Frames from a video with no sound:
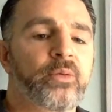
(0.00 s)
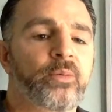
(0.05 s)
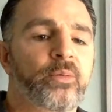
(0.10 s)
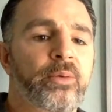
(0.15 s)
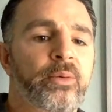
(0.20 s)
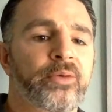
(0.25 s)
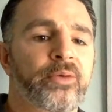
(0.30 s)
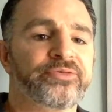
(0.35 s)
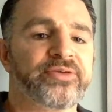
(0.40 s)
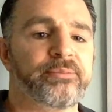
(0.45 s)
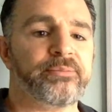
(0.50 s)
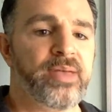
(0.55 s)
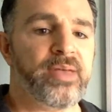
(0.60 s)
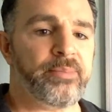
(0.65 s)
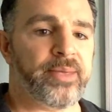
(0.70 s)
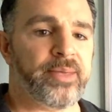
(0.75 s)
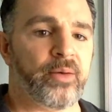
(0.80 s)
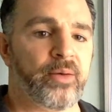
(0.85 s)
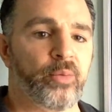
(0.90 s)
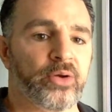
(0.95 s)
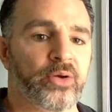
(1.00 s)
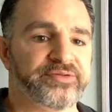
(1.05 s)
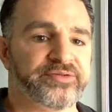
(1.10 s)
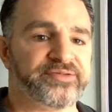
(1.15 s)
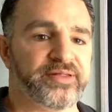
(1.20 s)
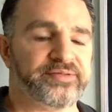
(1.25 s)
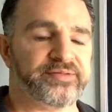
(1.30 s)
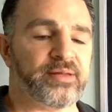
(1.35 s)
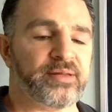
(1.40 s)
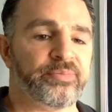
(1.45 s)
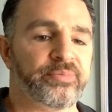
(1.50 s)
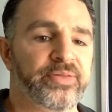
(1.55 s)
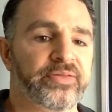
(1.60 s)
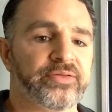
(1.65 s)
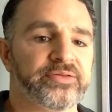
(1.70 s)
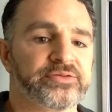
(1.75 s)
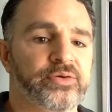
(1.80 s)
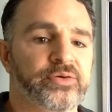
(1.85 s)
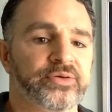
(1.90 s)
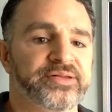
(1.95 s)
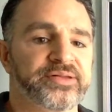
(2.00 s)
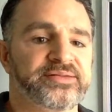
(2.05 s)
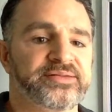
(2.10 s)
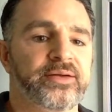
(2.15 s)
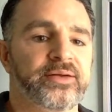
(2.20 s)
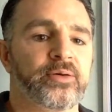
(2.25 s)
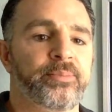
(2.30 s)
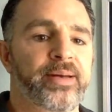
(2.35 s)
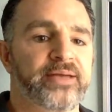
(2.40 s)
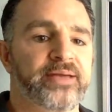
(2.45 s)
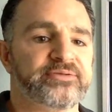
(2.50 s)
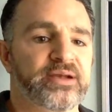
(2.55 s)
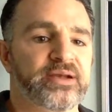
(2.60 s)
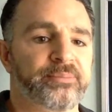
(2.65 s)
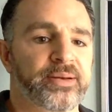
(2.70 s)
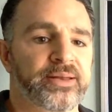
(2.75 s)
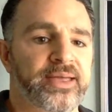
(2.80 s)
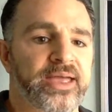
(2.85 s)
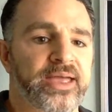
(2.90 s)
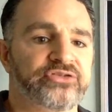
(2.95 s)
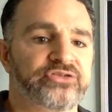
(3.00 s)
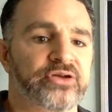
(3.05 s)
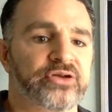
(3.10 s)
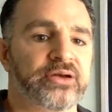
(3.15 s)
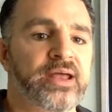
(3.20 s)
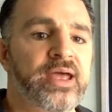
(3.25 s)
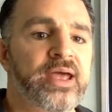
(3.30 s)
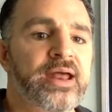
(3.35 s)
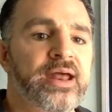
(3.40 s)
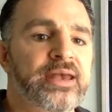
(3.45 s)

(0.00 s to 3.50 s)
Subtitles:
We want to mimic something that's called a single page application.